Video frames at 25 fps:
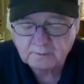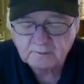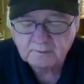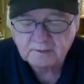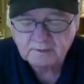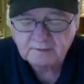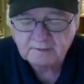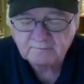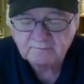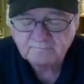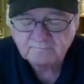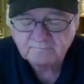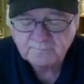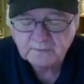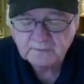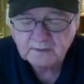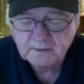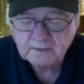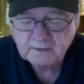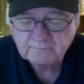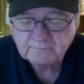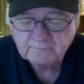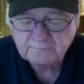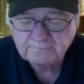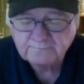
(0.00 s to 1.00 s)
an even
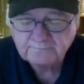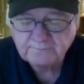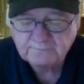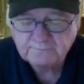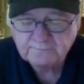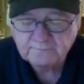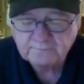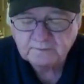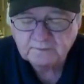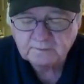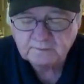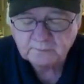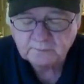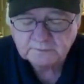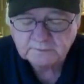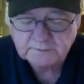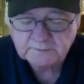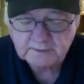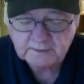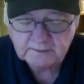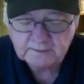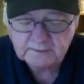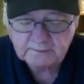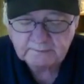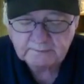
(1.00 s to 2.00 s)

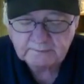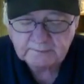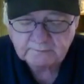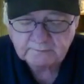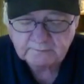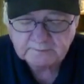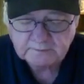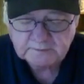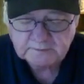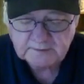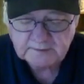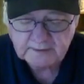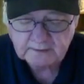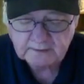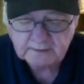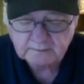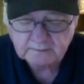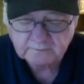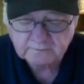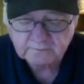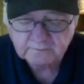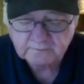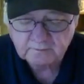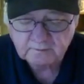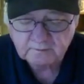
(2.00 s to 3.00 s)
50% of their entry
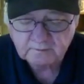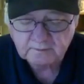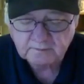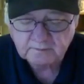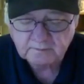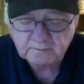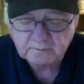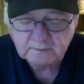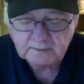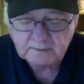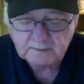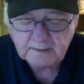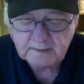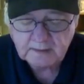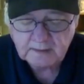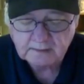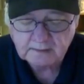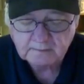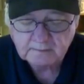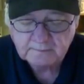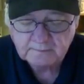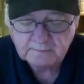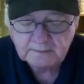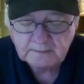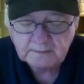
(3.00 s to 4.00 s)
saddle as a team to date.
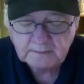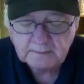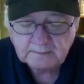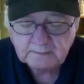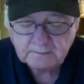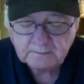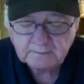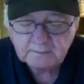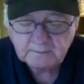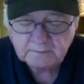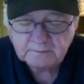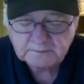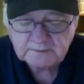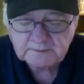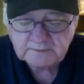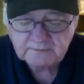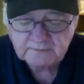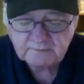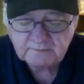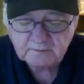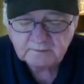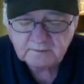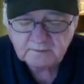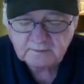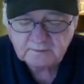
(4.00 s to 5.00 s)
Number
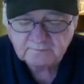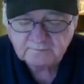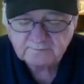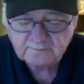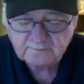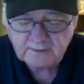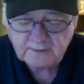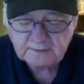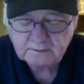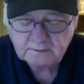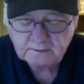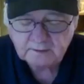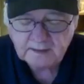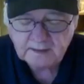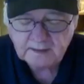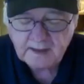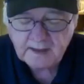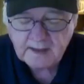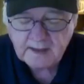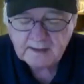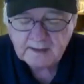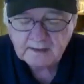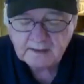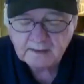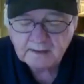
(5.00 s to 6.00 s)
7,
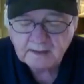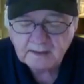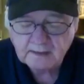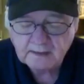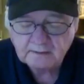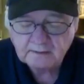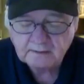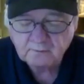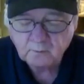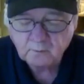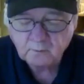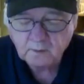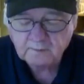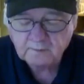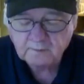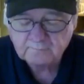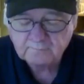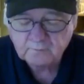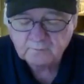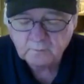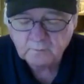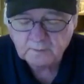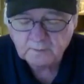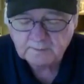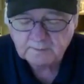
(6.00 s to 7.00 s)
Tifatile, a
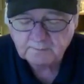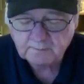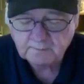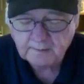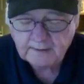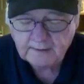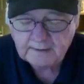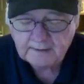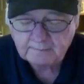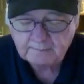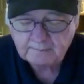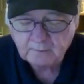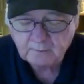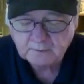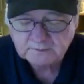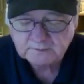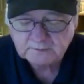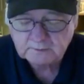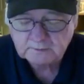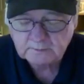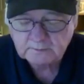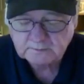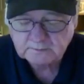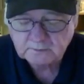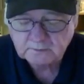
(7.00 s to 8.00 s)
12-1 bomb,
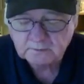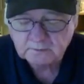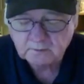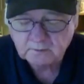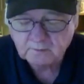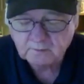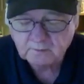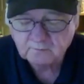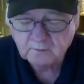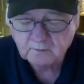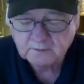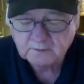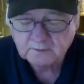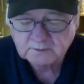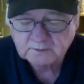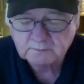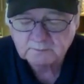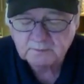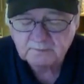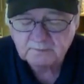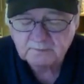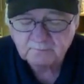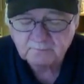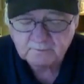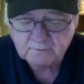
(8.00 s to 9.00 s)
also has good overall
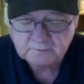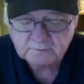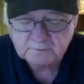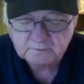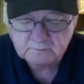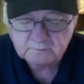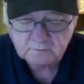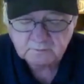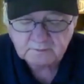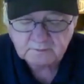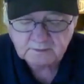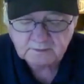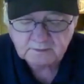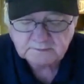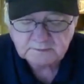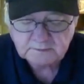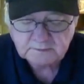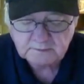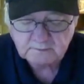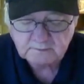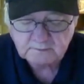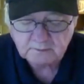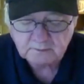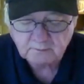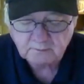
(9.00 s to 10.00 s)
speed for this route test
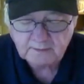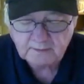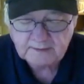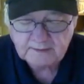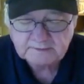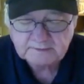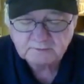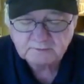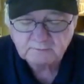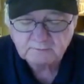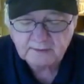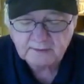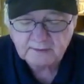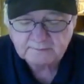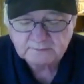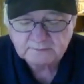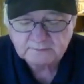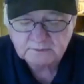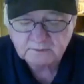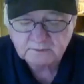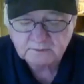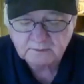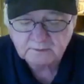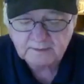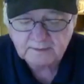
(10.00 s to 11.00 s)
on the grass, drops
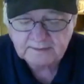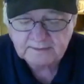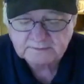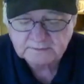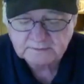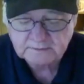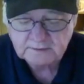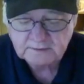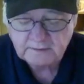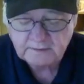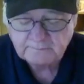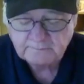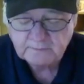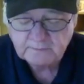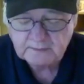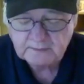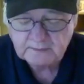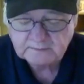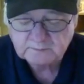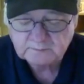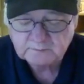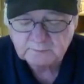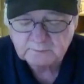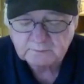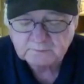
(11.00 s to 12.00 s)
in class,
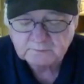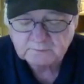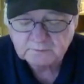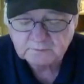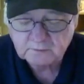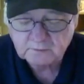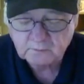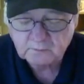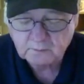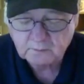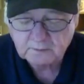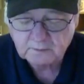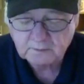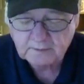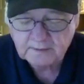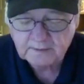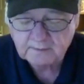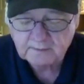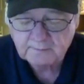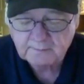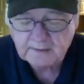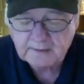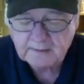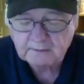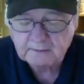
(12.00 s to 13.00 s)
has produced a quartet
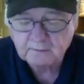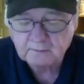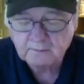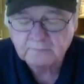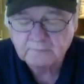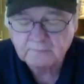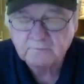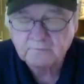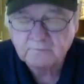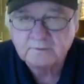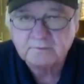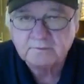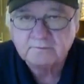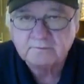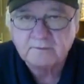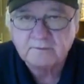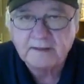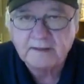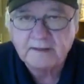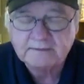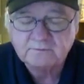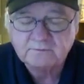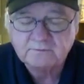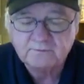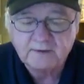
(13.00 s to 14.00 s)
of power runs in his
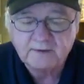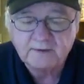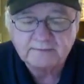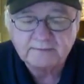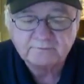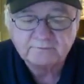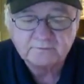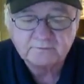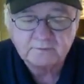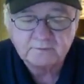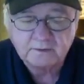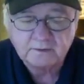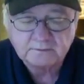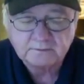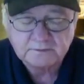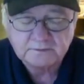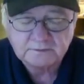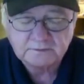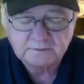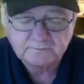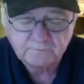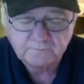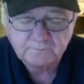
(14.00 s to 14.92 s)
last 5 starts.